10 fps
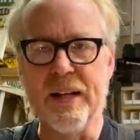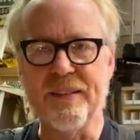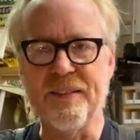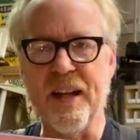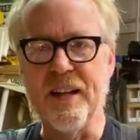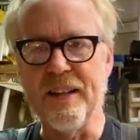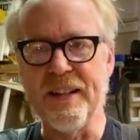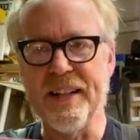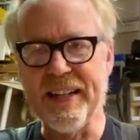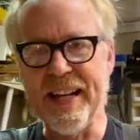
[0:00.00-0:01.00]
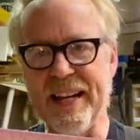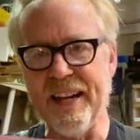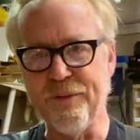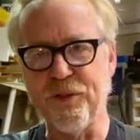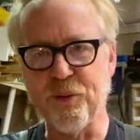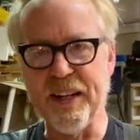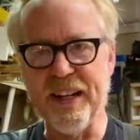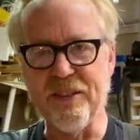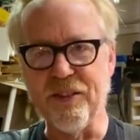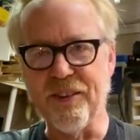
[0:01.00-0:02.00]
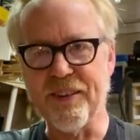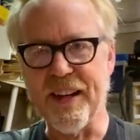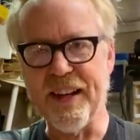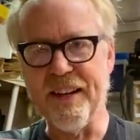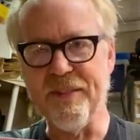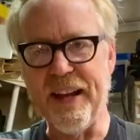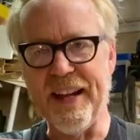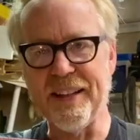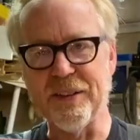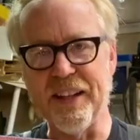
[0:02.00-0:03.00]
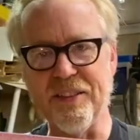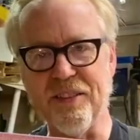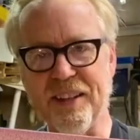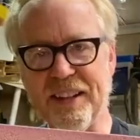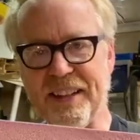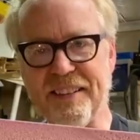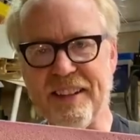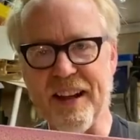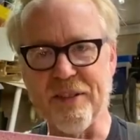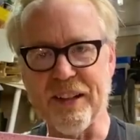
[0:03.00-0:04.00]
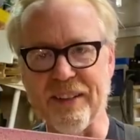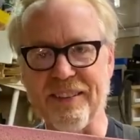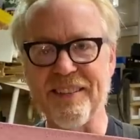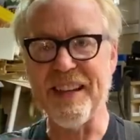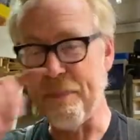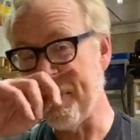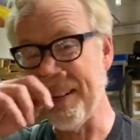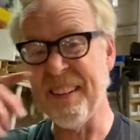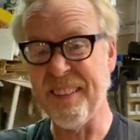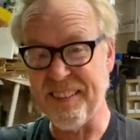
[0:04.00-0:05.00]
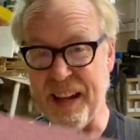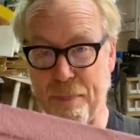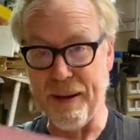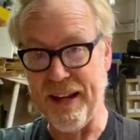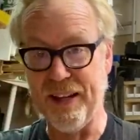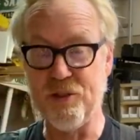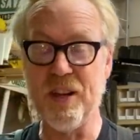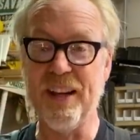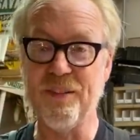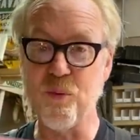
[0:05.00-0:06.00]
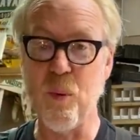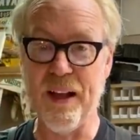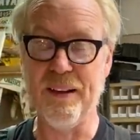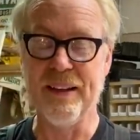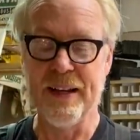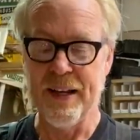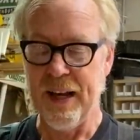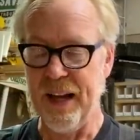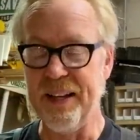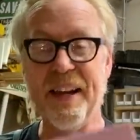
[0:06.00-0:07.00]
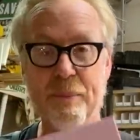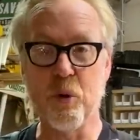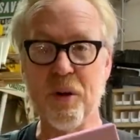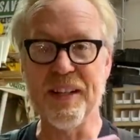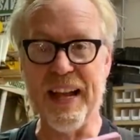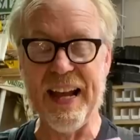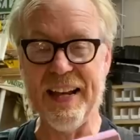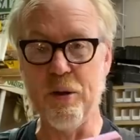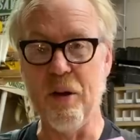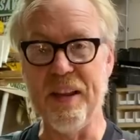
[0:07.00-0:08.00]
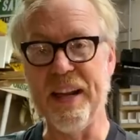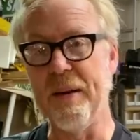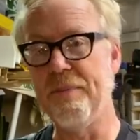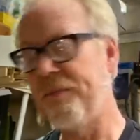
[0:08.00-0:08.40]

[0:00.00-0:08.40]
it's not, it, it can't have straight edges. It's got to have angled edges and it needs to have a little step, step edge as well. And I'm going to add all that. I've